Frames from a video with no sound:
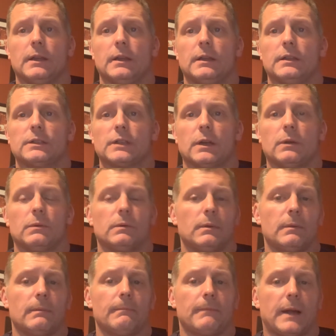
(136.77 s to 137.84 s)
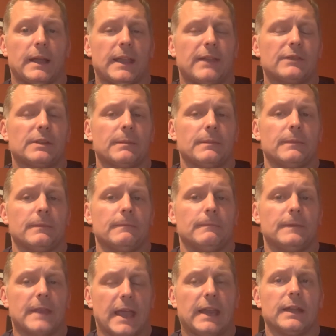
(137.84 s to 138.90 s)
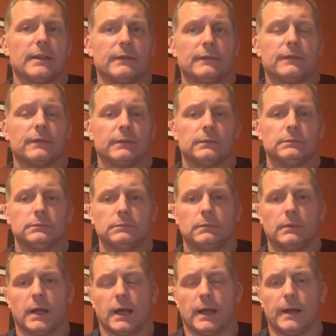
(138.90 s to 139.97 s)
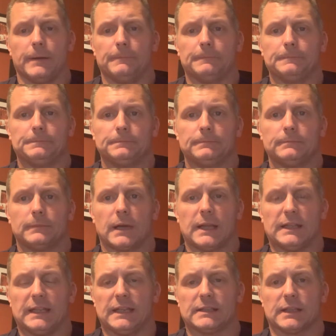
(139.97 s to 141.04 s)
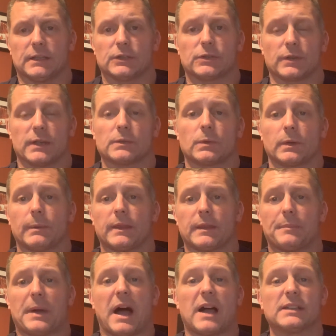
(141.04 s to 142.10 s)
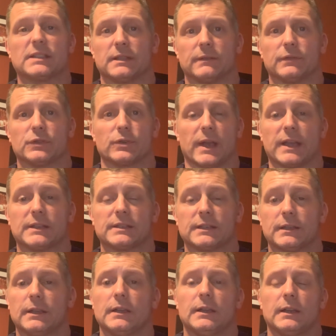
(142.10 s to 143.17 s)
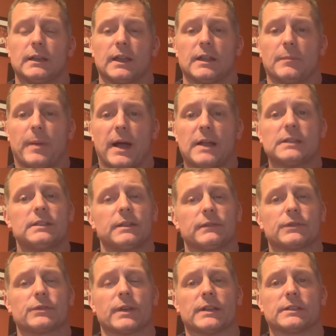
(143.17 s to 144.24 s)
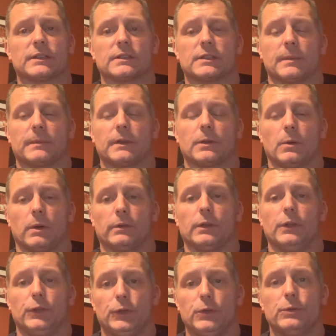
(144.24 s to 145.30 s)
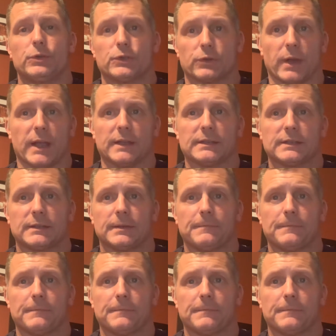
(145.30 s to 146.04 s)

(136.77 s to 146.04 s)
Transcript: So I gave some negative ideas on stress. What about the positive stress? Okay, the positive stress is something called eustress.